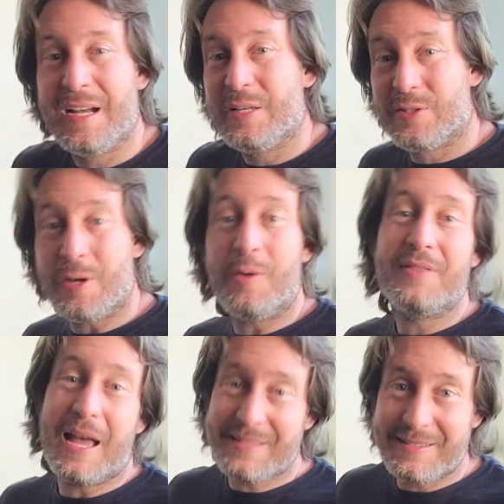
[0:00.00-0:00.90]
So
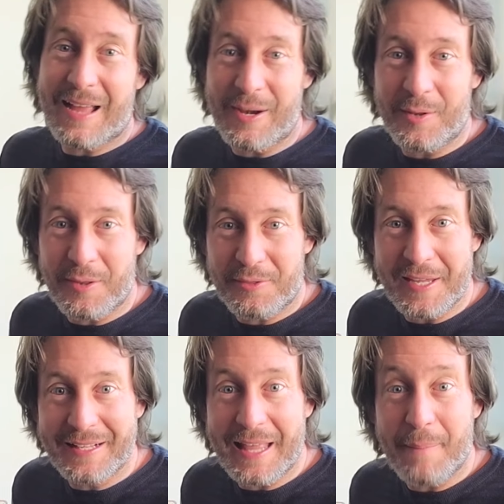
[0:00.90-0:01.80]
that's another
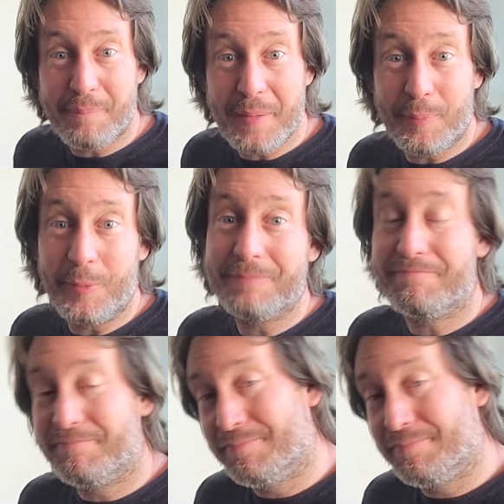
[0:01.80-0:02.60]
thing that people